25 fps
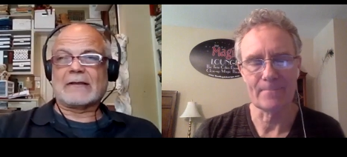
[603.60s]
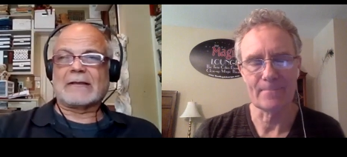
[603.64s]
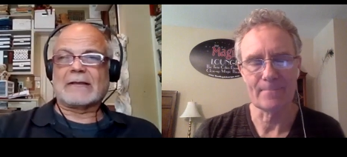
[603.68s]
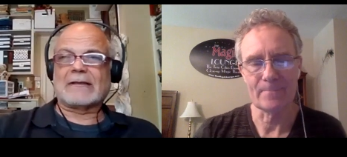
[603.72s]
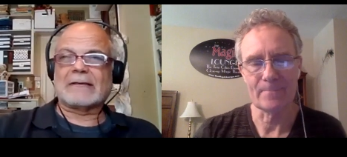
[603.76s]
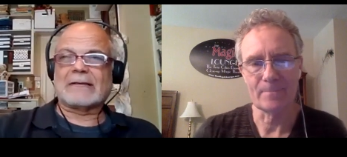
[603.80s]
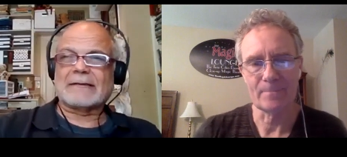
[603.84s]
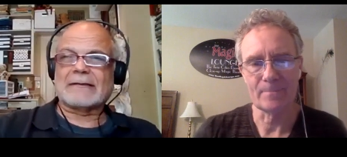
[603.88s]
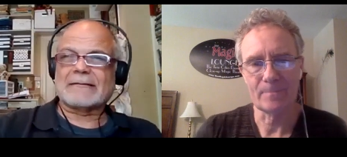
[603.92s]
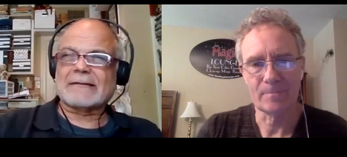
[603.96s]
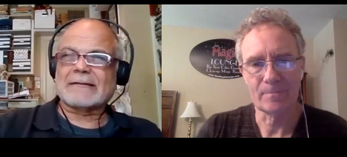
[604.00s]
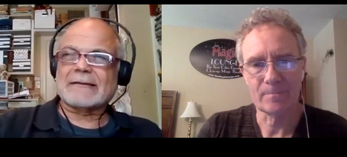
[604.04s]
Speaker 1: uh,
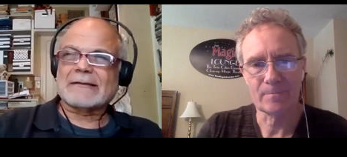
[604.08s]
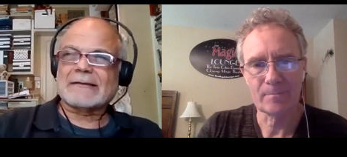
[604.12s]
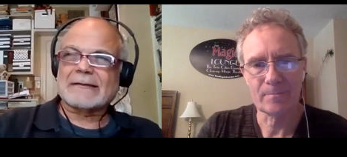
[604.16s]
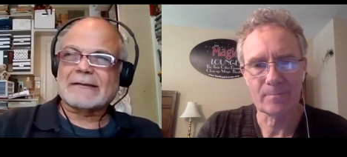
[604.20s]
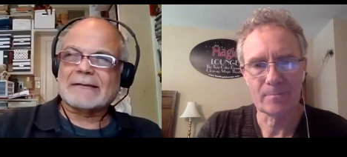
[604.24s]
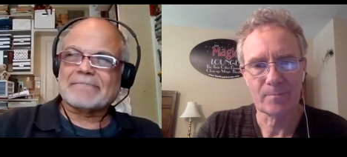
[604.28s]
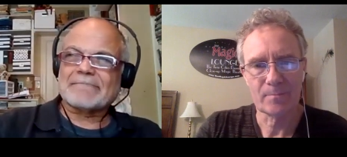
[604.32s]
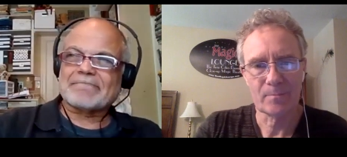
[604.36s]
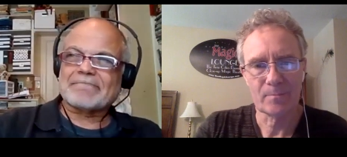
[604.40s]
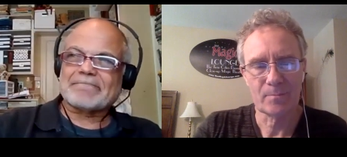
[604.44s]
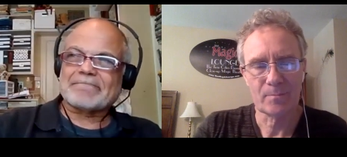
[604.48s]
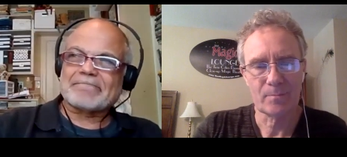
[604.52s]
uh,
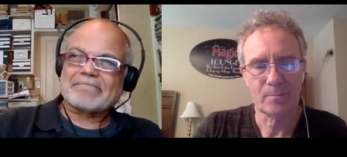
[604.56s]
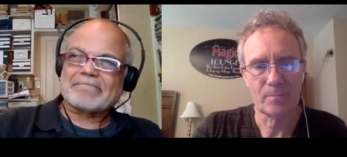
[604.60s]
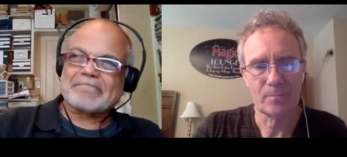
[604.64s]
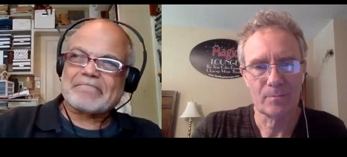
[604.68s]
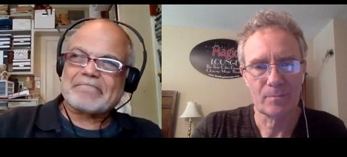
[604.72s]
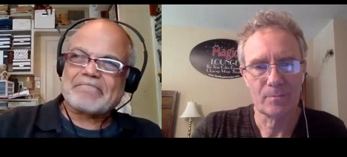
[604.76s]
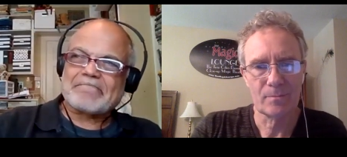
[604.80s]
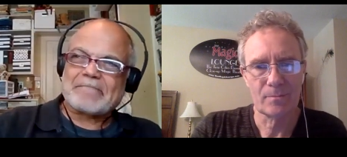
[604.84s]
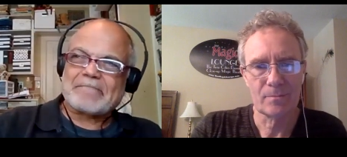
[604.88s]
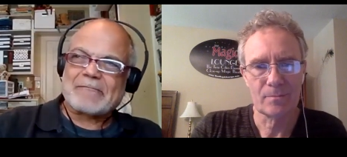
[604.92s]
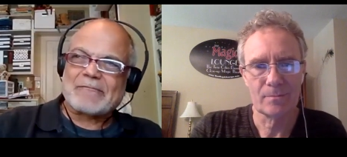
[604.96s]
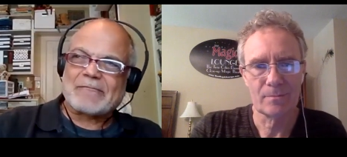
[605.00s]

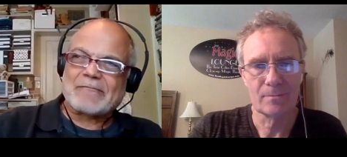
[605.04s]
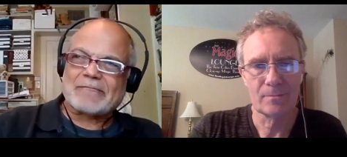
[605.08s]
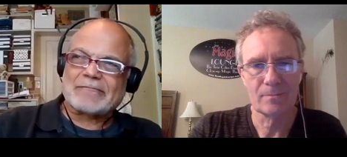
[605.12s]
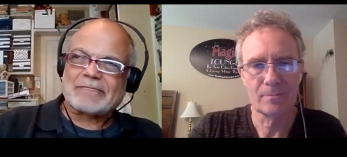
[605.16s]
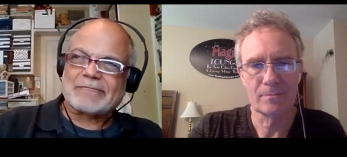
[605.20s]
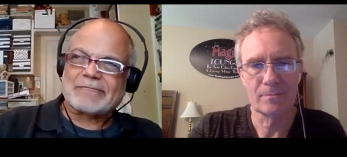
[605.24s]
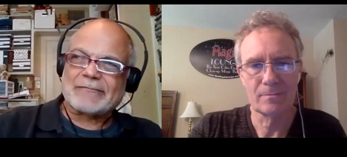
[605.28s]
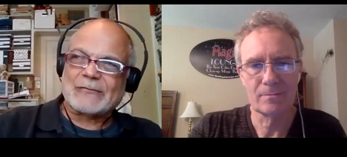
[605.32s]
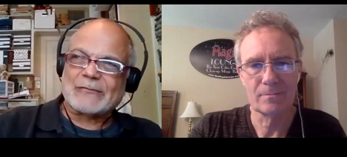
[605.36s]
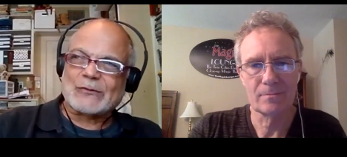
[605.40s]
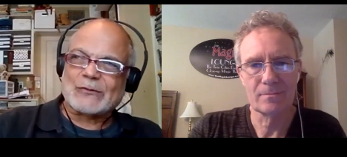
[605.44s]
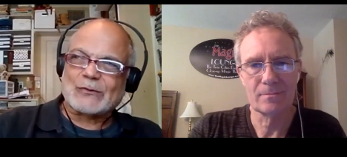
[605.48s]

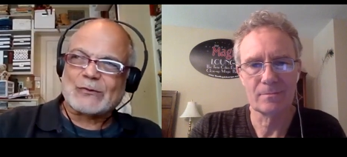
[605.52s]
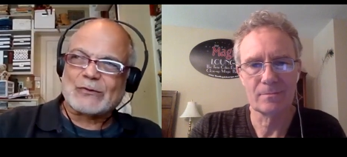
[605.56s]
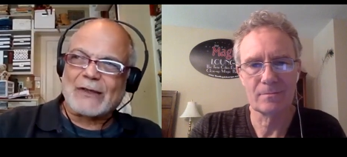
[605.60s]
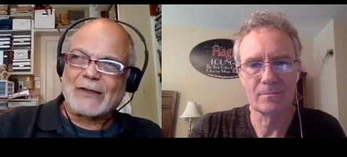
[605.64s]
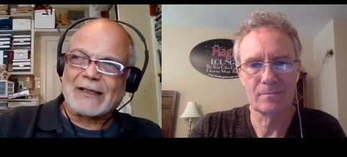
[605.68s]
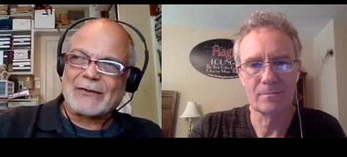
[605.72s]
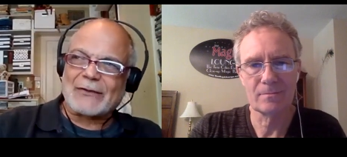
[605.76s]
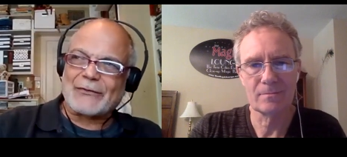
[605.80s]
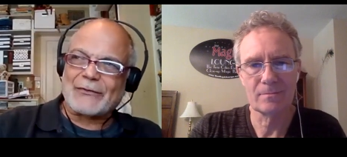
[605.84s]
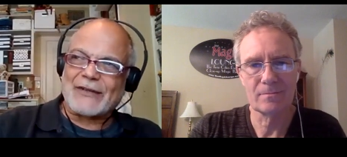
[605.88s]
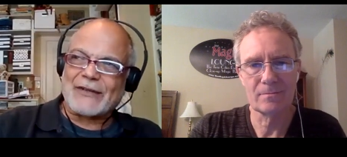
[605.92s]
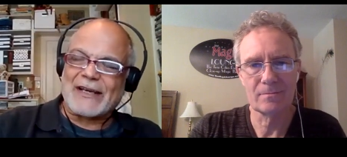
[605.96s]

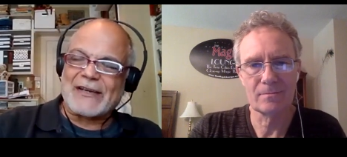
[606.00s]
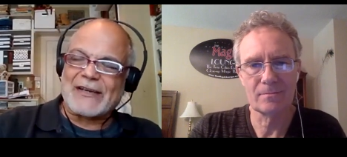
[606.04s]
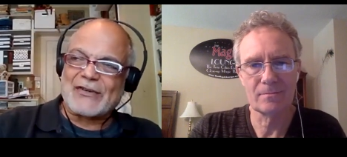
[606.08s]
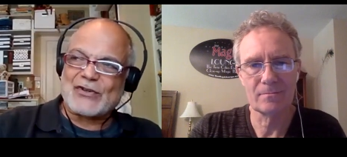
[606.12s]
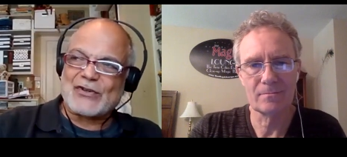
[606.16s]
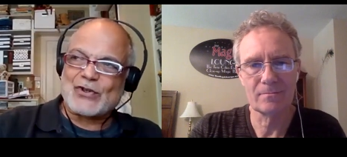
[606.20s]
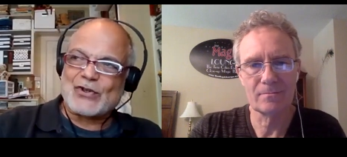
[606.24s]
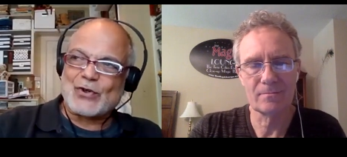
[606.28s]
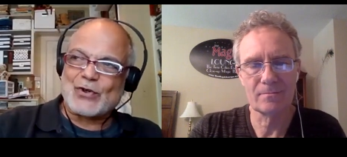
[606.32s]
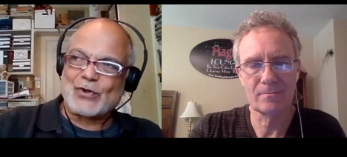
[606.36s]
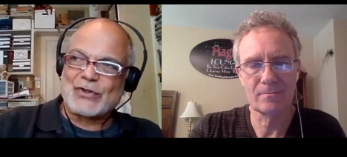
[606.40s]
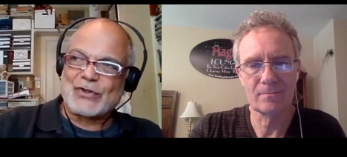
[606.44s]
one of the
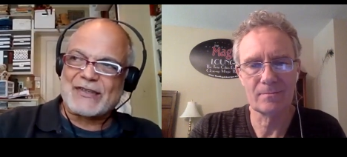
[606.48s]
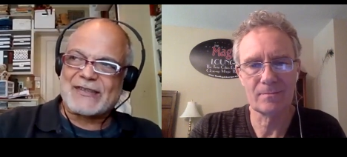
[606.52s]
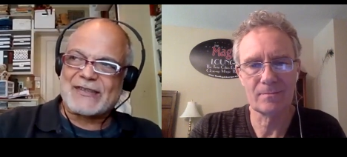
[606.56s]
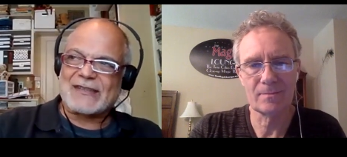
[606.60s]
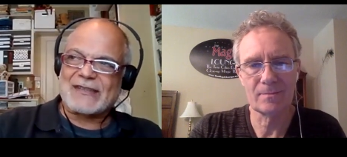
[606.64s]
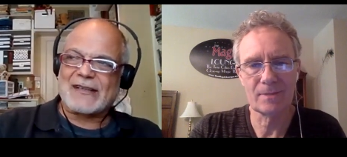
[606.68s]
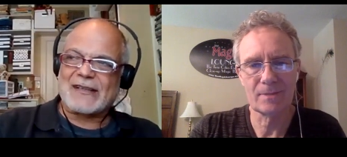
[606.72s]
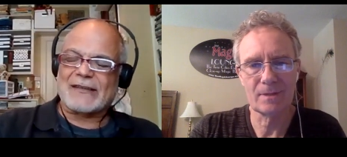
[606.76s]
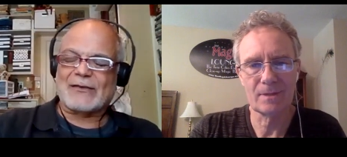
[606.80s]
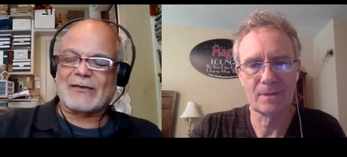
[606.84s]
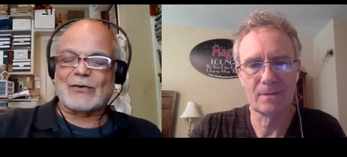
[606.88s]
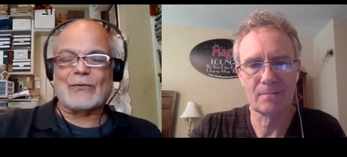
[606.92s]
issues
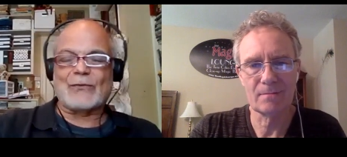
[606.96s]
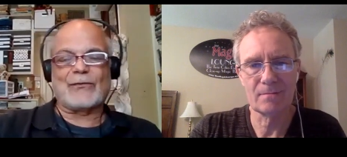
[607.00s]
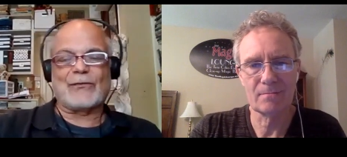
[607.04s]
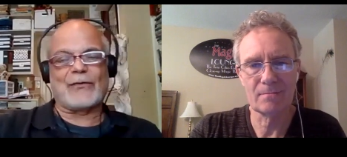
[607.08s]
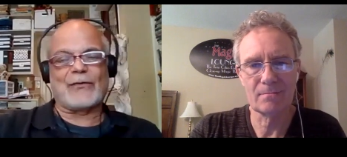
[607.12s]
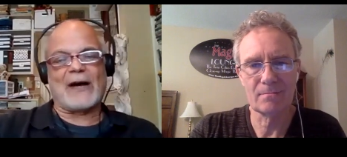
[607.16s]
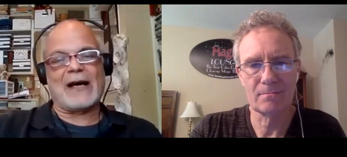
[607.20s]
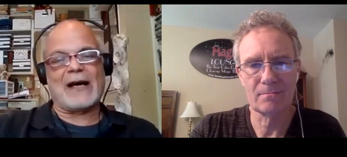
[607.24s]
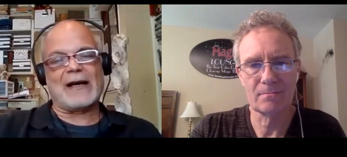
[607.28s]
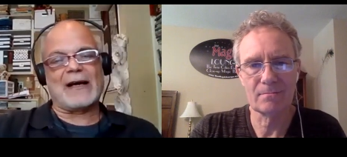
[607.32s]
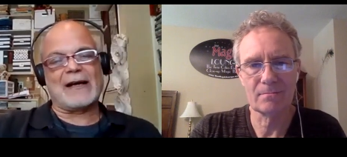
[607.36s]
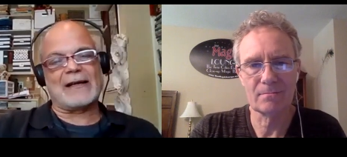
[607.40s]
that you
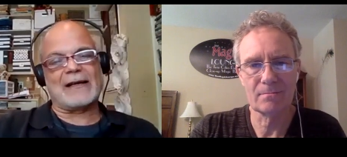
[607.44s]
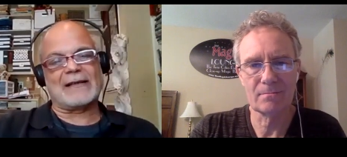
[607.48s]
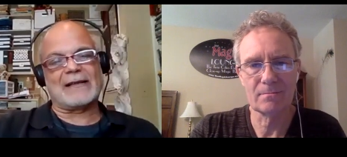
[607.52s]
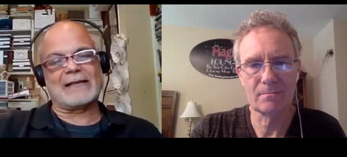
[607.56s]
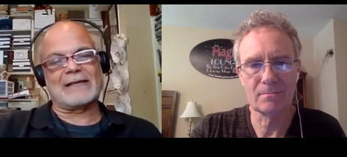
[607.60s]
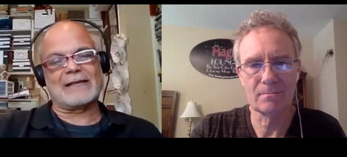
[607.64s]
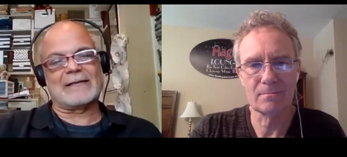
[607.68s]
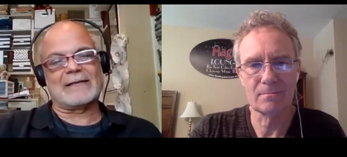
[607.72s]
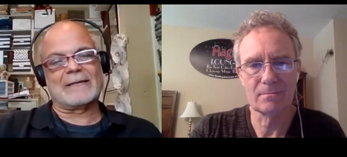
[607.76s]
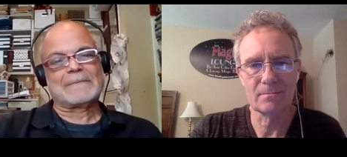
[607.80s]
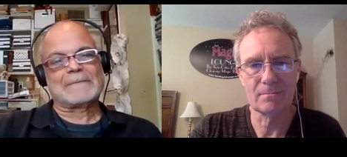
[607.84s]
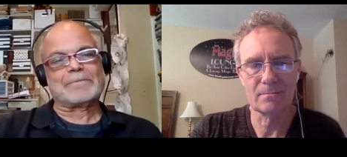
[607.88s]

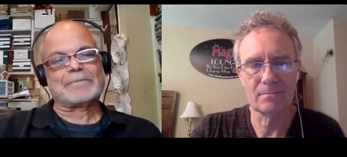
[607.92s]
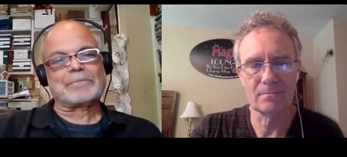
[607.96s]
find